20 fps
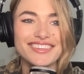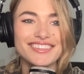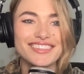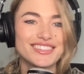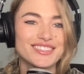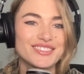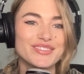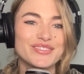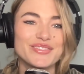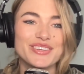
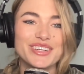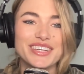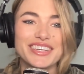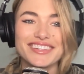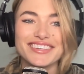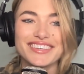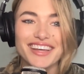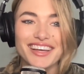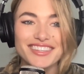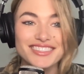It's
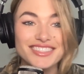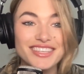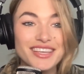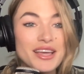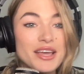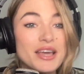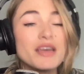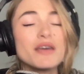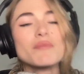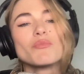freaking nuts.
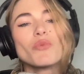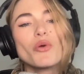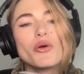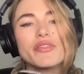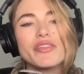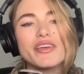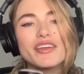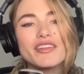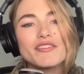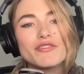More
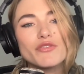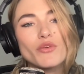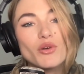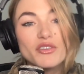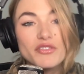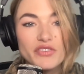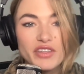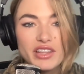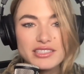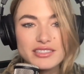than
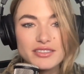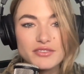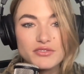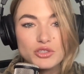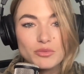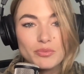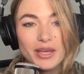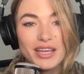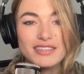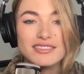4/5 of
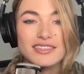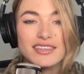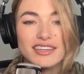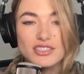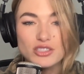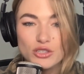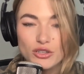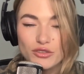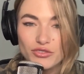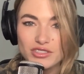Japan's
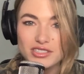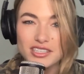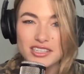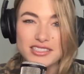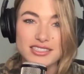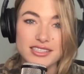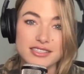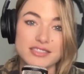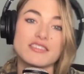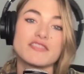land surface
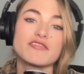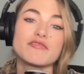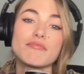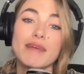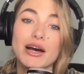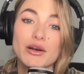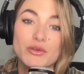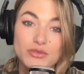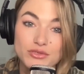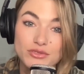consists of
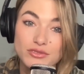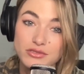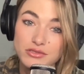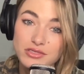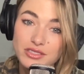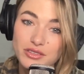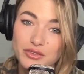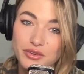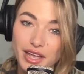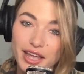
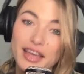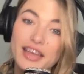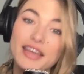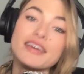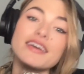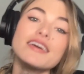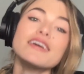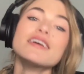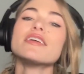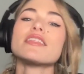mountains,
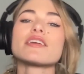okay?